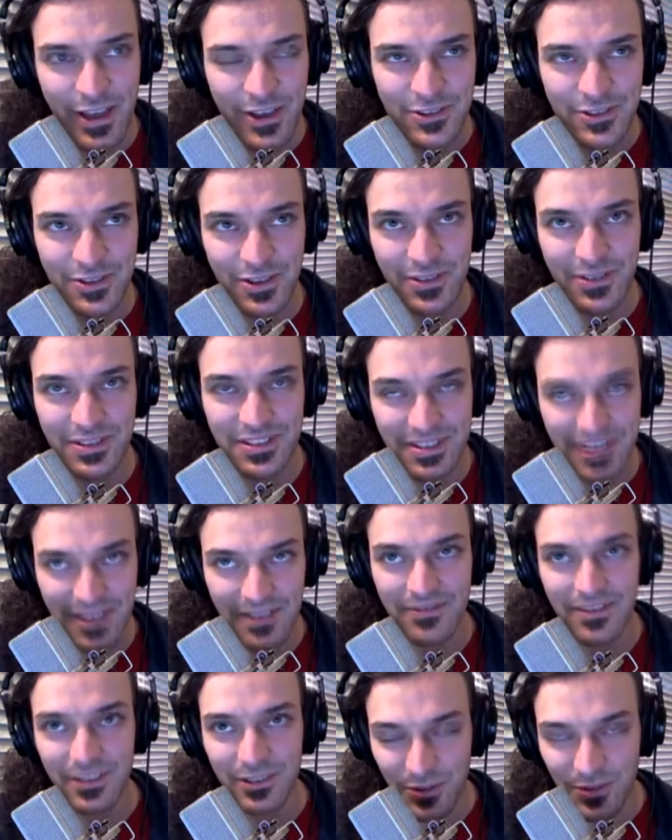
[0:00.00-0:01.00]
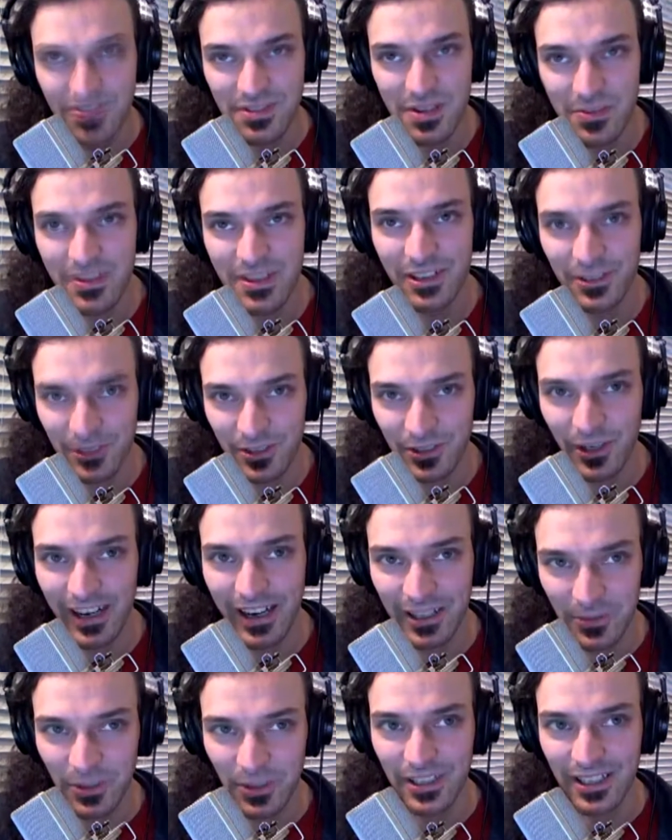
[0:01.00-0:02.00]
So the stuff that used to be on
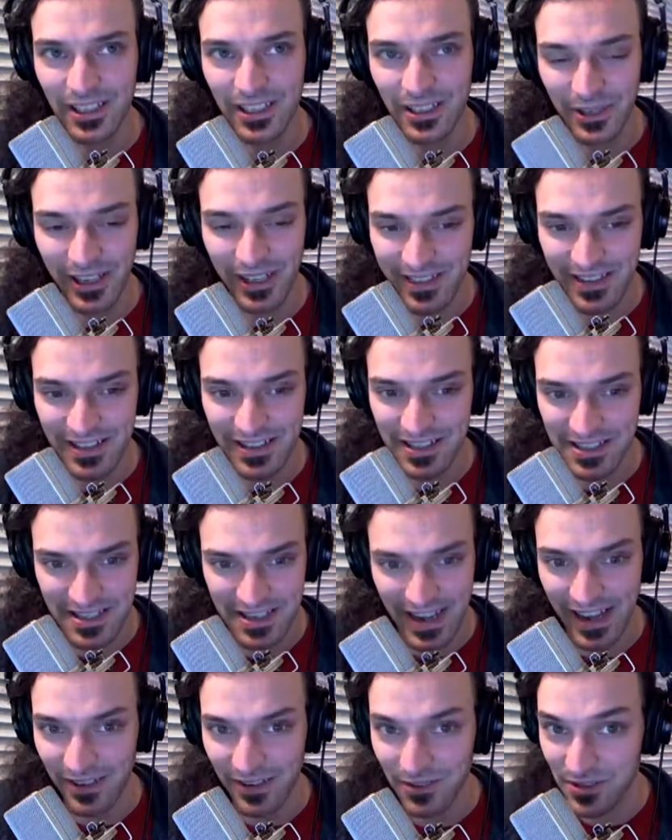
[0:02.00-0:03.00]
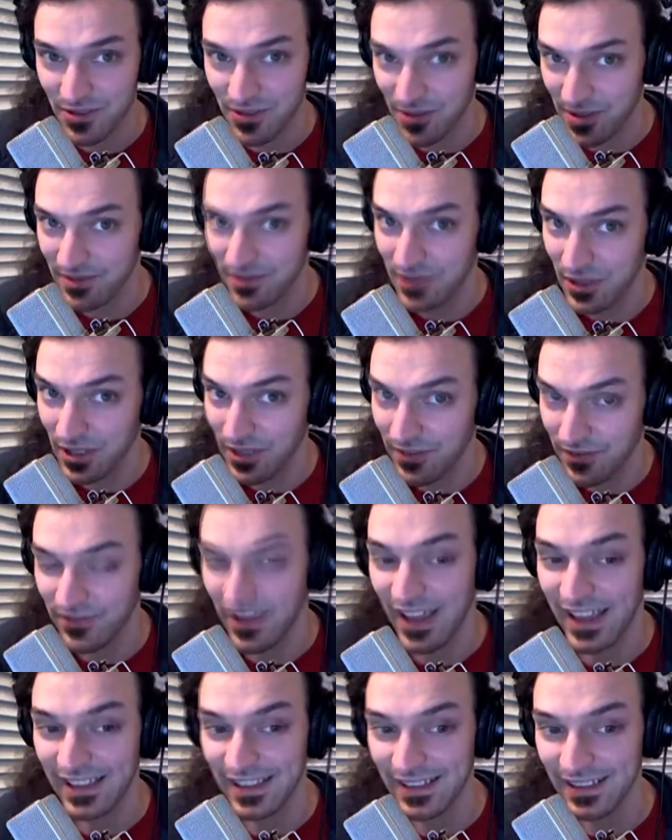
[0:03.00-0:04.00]
Grand Royal, I think, is now sort of on a
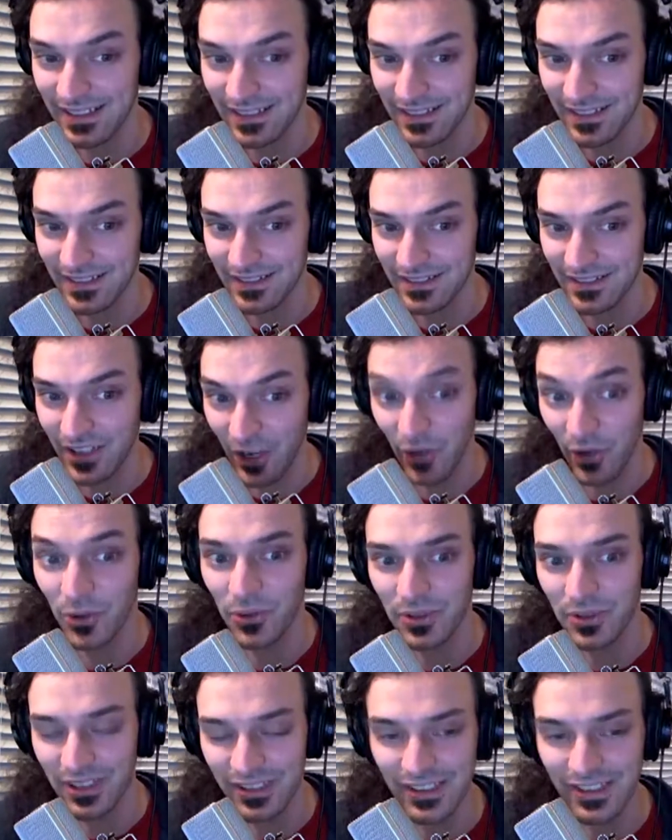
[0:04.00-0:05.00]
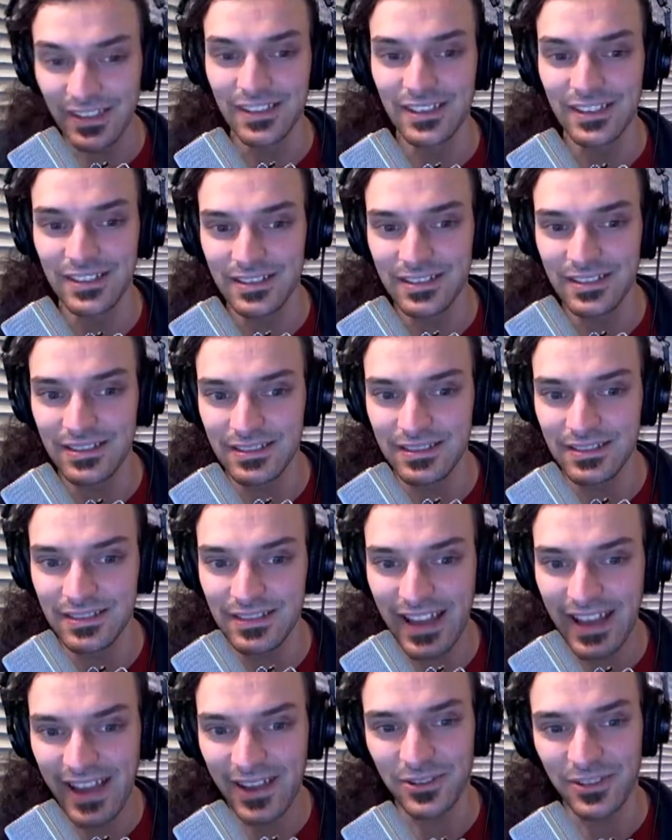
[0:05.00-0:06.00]
fan-owned
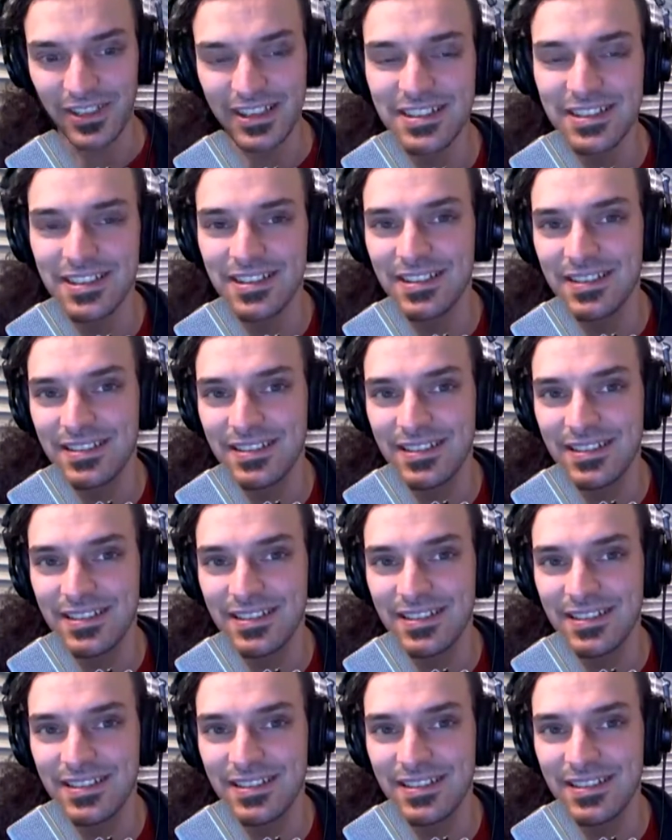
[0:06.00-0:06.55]
outlet.